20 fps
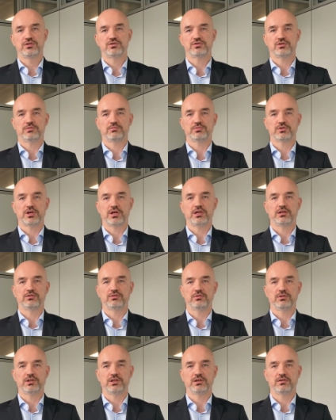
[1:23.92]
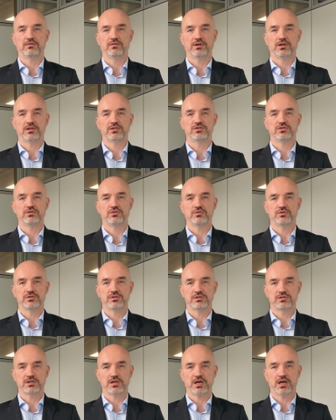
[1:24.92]
So I'm trying to give
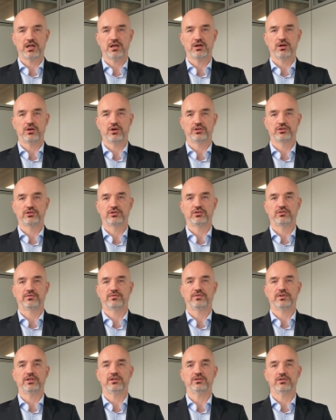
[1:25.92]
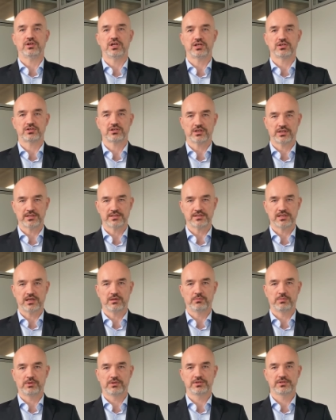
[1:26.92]
students a lot of international
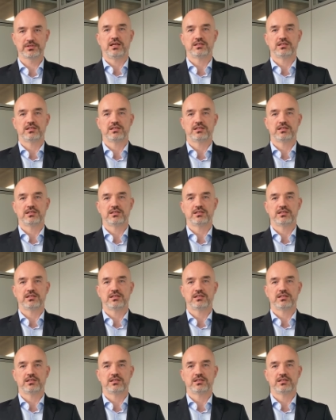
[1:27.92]
examples.